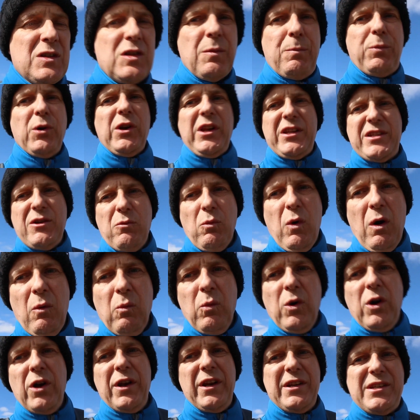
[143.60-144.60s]
To put it in
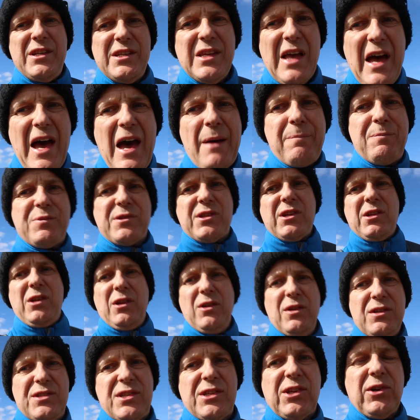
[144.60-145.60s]
one word, it is
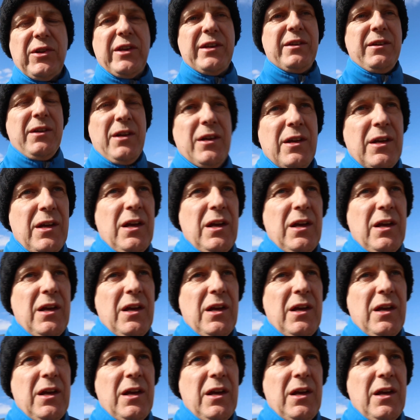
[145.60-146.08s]
absolutely stunning.